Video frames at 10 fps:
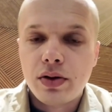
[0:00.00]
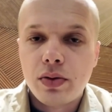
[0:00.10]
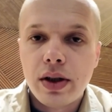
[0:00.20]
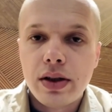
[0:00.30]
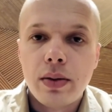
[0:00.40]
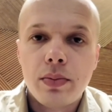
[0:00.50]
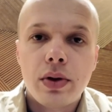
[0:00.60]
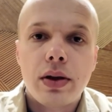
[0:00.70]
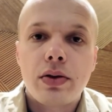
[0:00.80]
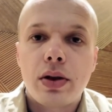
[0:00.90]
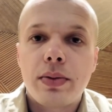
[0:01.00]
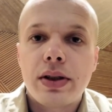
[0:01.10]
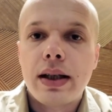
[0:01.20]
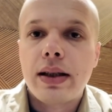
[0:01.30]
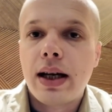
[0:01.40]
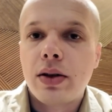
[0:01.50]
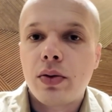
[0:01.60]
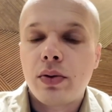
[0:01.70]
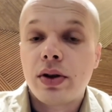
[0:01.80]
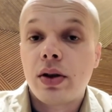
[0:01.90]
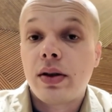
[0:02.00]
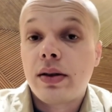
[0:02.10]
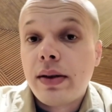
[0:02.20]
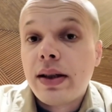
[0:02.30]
you end up with a 3% annual return.